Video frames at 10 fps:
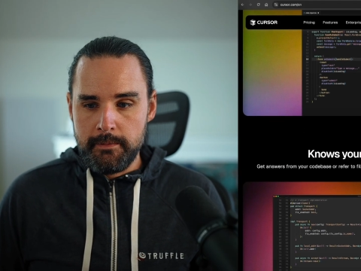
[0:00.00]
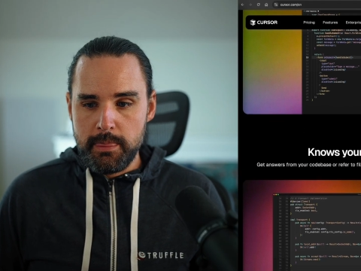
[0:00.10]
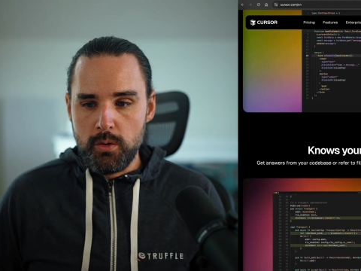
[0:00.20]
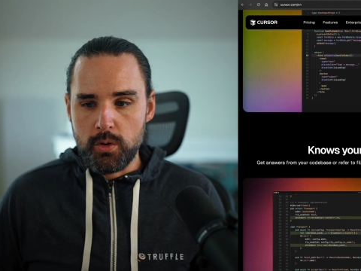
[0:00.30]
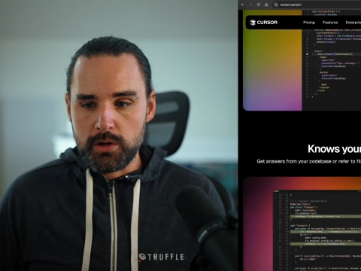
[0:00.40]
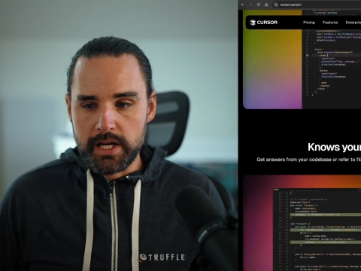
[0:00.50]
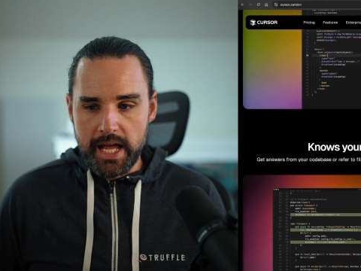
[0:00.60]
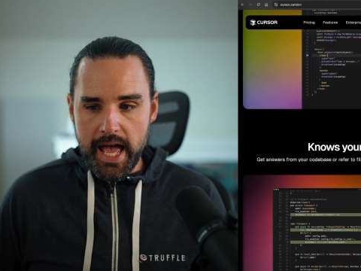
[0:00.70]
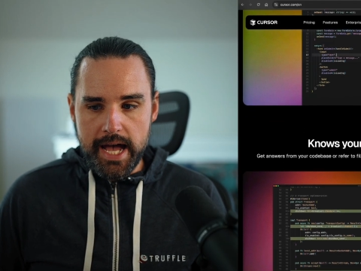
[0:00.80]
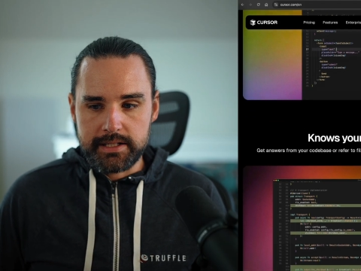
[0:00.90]
Or
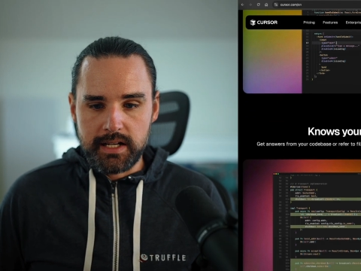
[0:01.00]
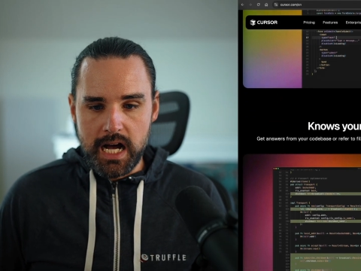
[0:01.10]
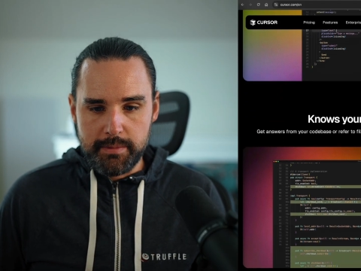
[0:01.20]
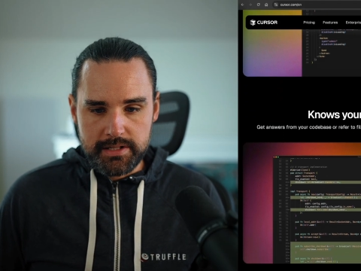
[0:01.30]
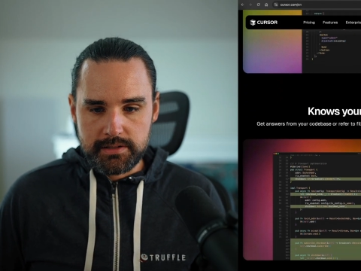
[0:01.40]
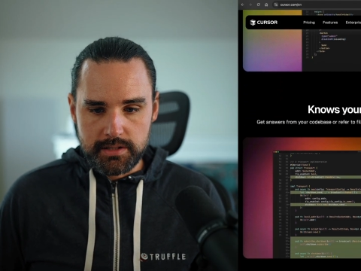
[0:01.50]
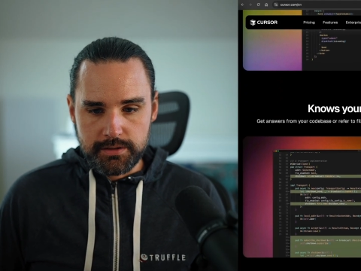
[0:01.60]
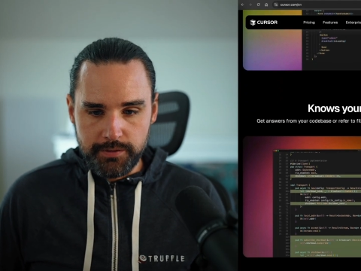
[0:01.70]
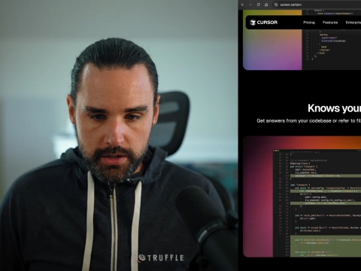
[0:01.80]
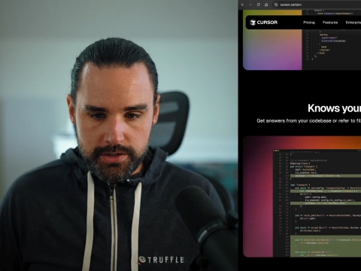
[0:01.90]
like add comments to
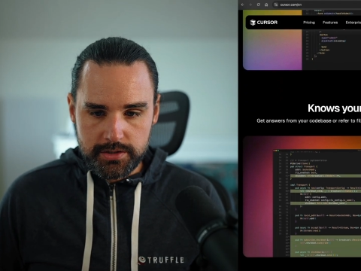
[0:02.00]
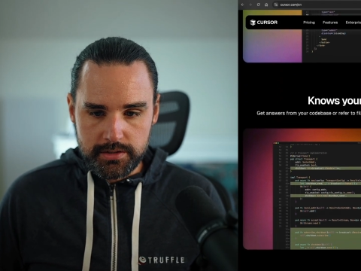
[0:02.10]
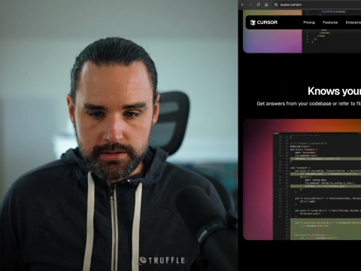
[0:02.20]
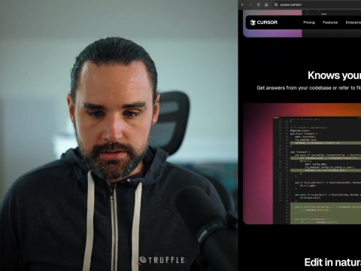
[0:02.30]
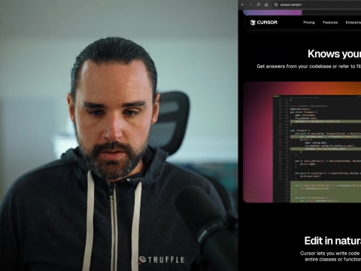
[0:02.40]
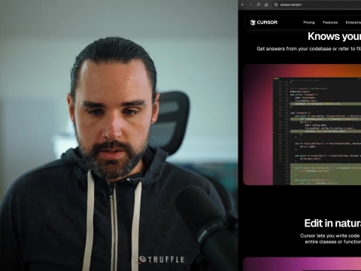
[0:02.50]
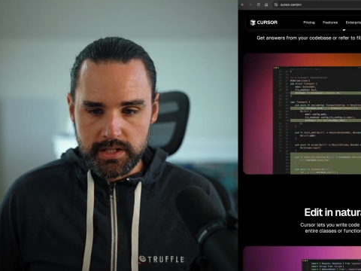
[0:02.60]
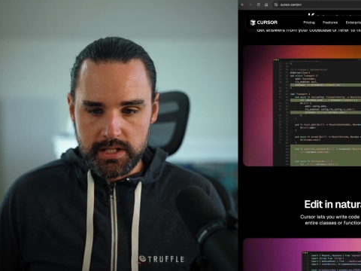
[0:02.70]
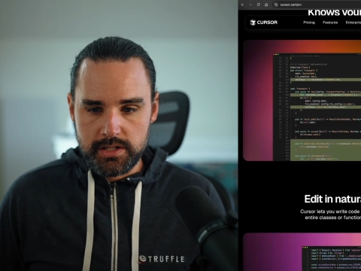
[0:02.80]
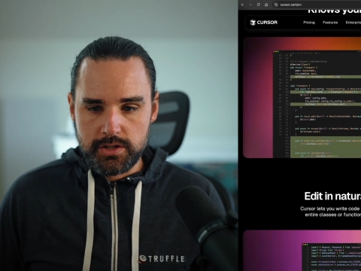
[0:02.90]
this function so it's
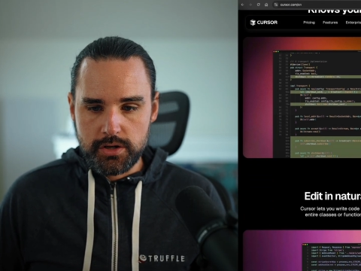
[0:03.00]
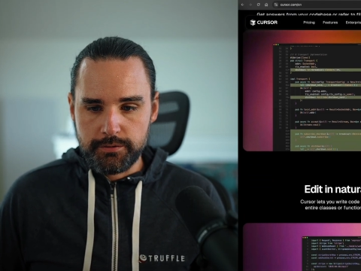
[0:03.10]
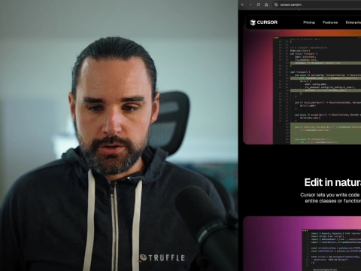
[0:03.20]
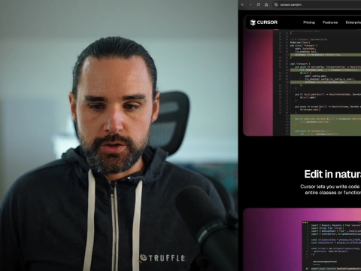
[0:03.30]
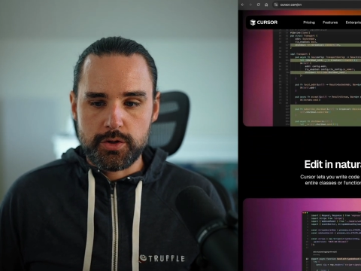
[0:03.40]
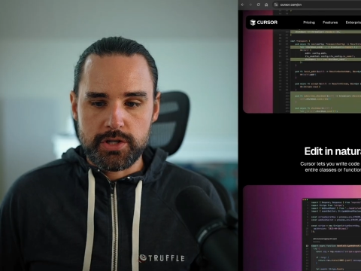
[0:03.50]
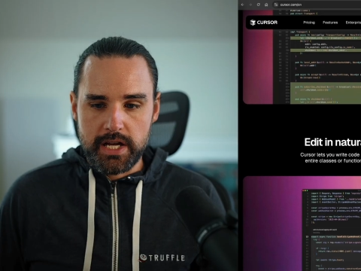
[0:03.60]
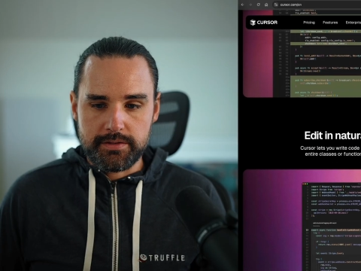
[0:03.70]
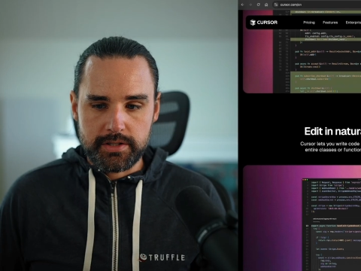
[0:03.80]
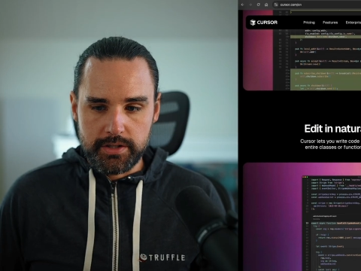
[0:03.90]
easier for junior
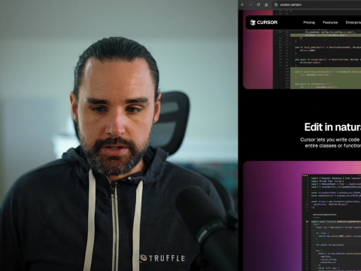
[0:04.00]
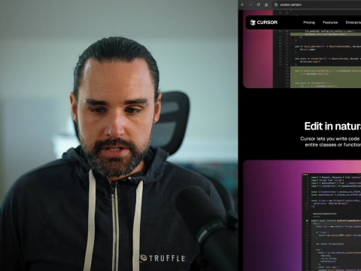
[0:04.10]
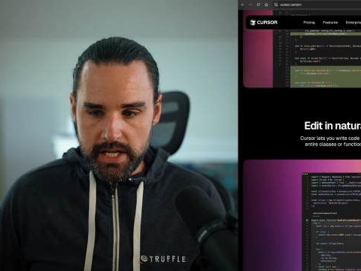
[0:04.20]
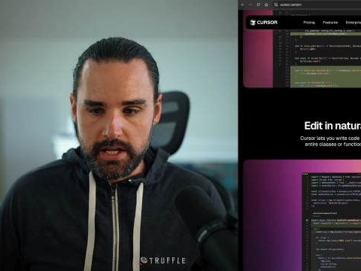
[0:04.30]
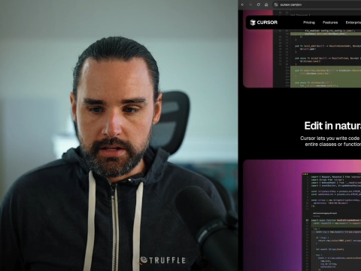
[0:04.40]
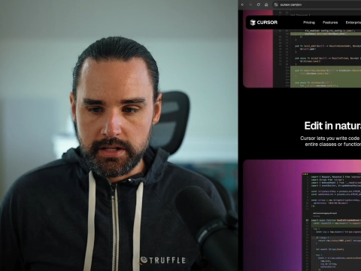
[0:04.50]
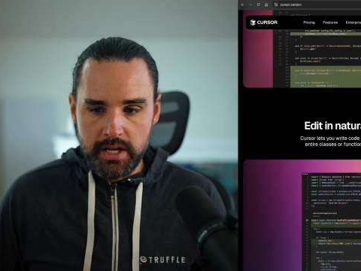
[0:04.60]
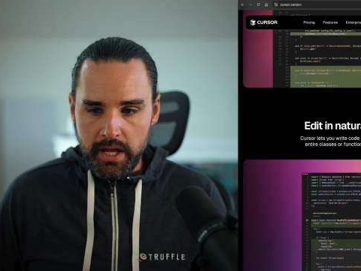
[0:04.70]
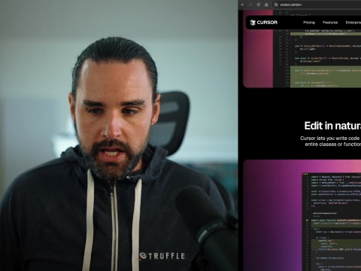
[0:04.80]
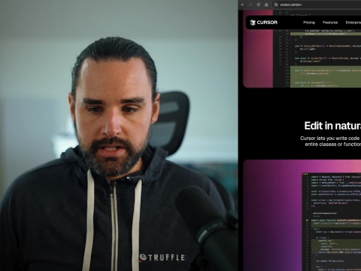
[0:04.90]
devs to understand.
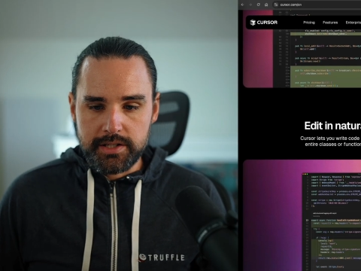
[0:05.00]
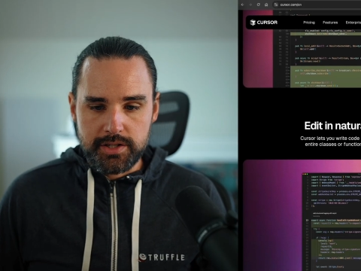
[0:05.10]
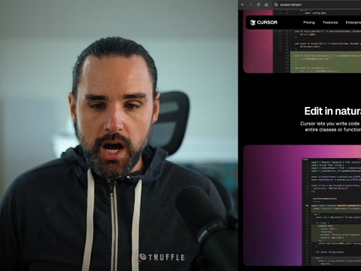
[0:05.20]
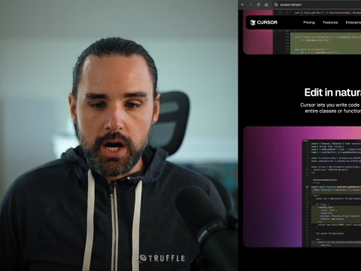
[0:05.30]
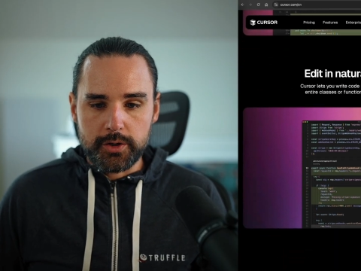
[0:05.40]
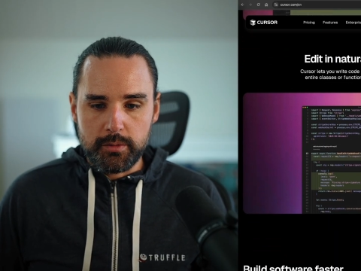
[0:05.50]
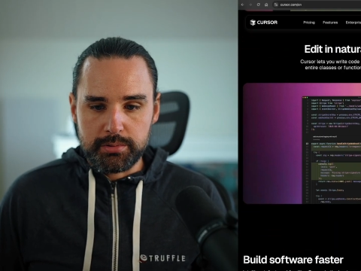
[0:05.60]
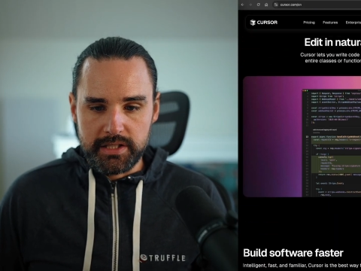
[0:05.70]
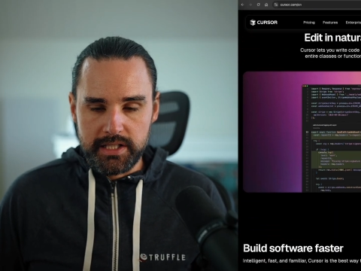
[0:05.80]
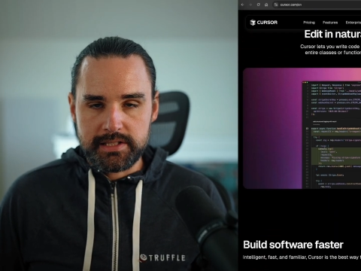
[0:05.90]
It's not just
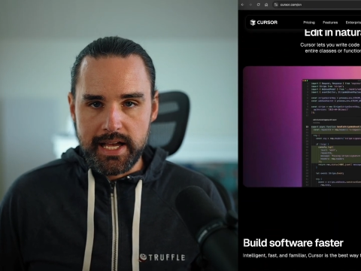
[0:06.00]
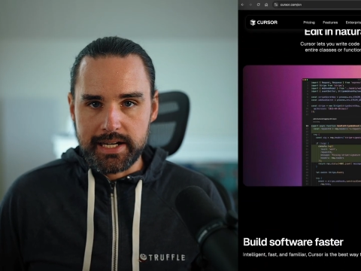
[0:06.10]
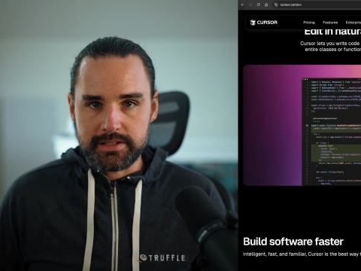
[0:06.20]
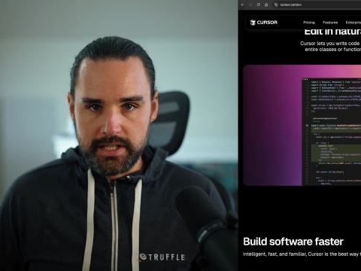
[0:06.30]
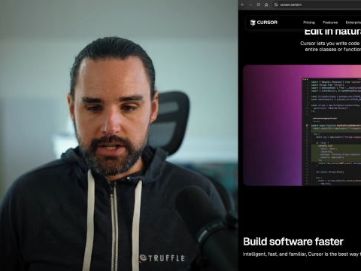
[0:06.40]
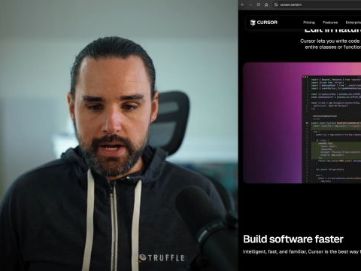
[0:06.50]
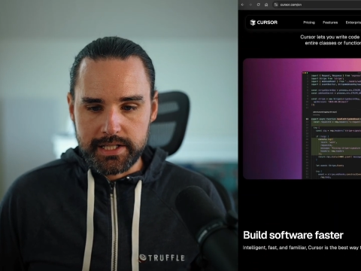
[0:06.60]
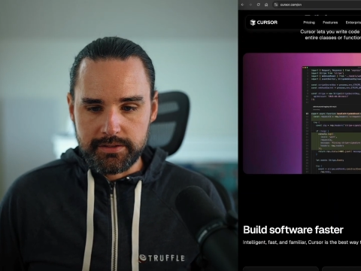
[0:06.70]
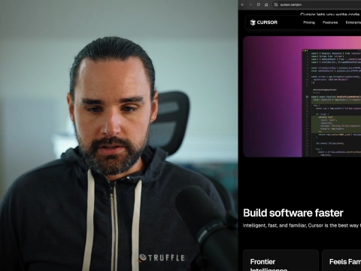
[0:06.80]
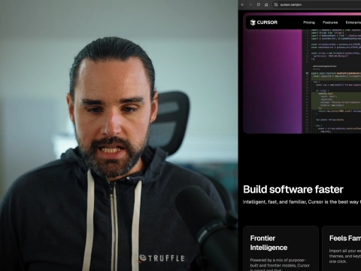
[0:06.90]
autocomplete, it's actually
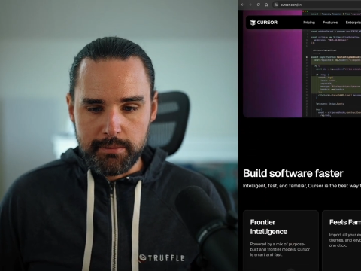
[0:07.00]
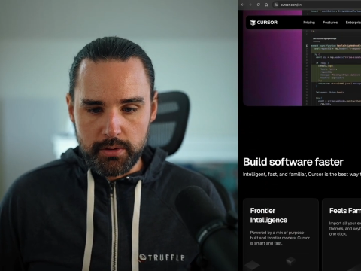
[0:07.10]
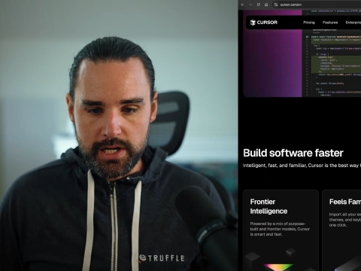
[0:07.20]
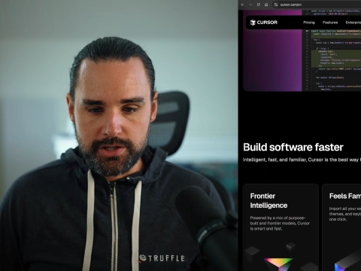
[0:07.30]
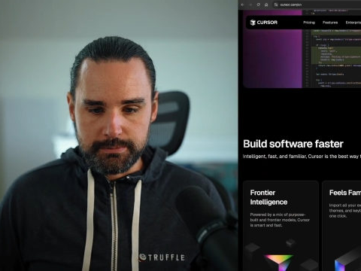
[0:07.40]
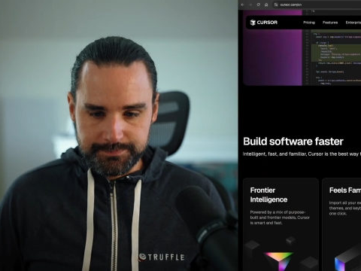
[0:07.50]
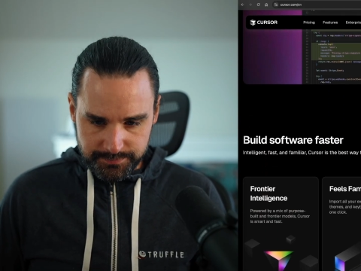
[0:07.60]
interactive collaboration.